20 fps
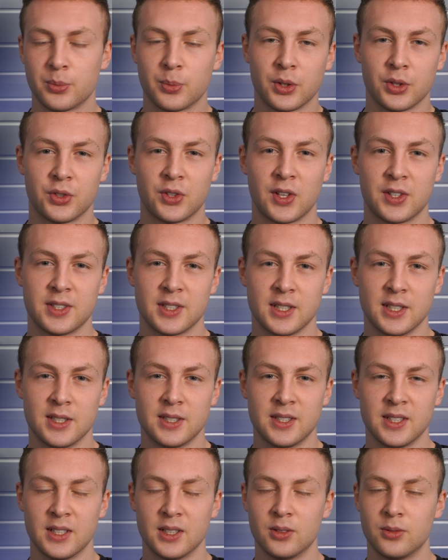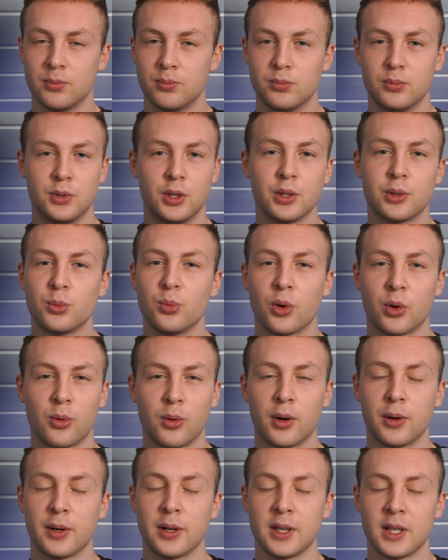because that's easy, it doesn't
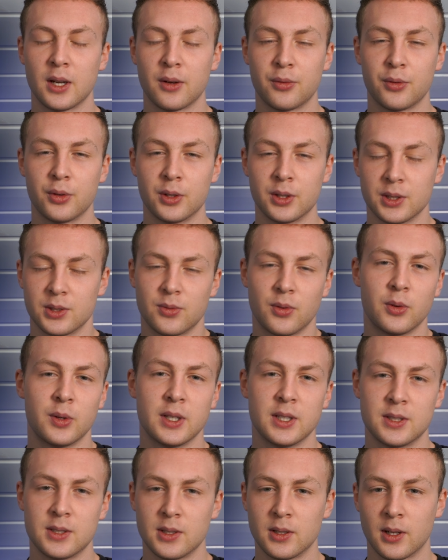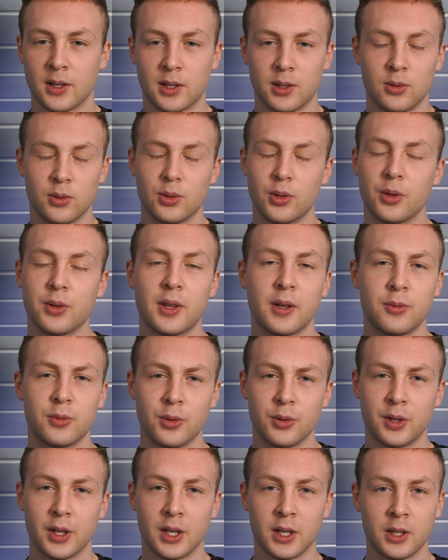require any effort, it's very easy, like you don't have
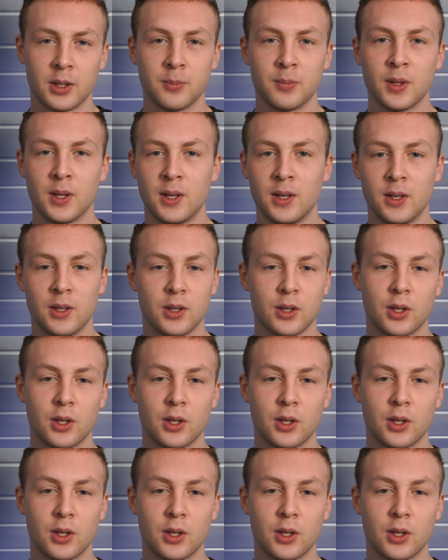to think. You